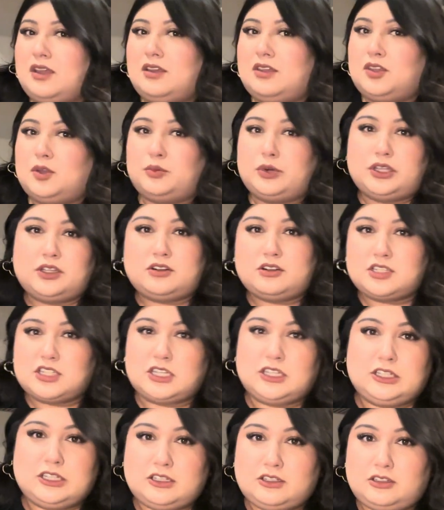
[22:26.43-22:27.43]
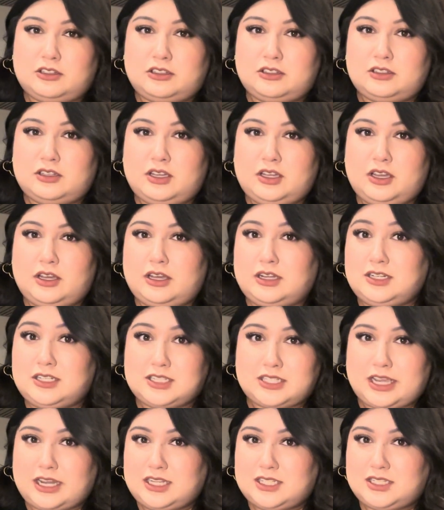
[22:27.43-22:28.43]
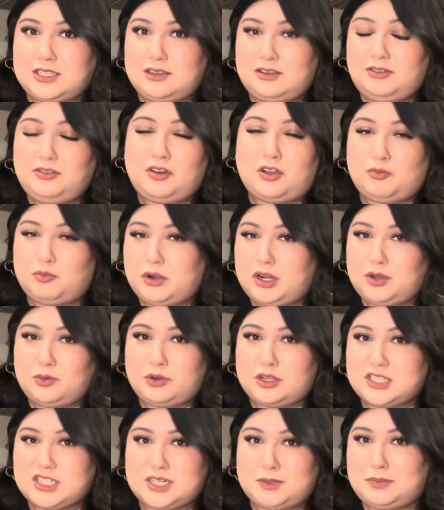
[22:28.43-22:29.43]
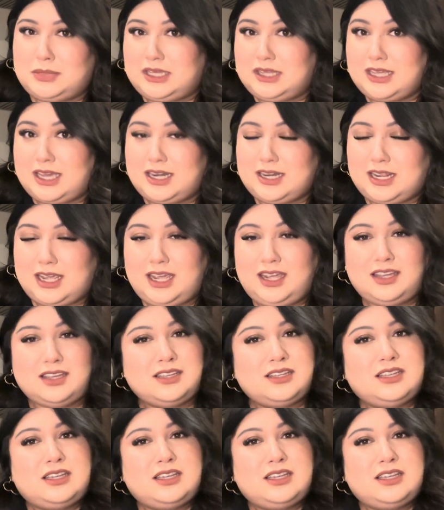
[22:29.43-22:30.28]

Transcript: the weather is a little undecisive on what it wants to be that day.